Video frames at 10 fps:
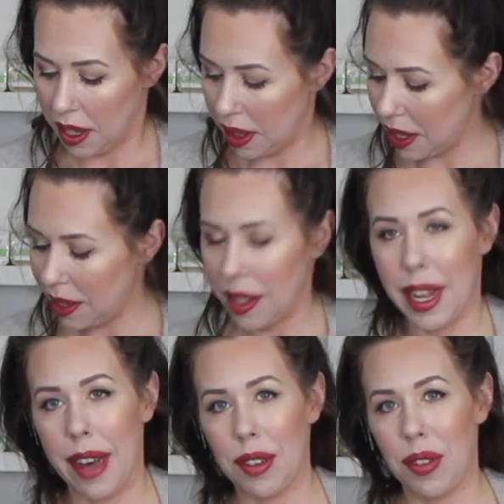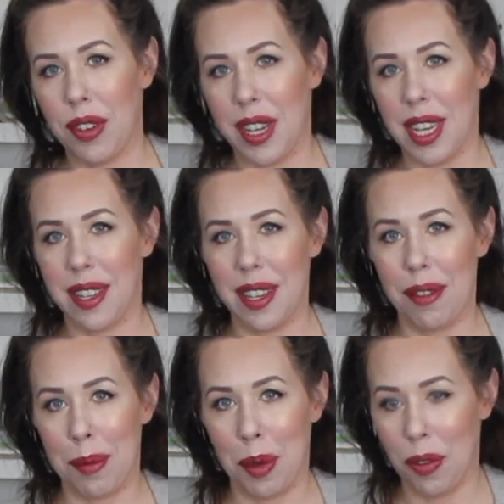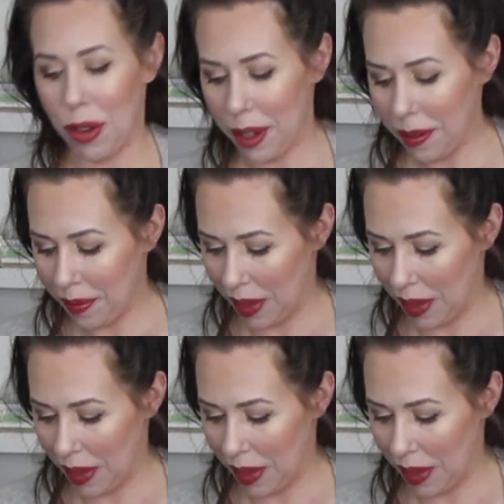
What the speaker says: This allows for easy removal.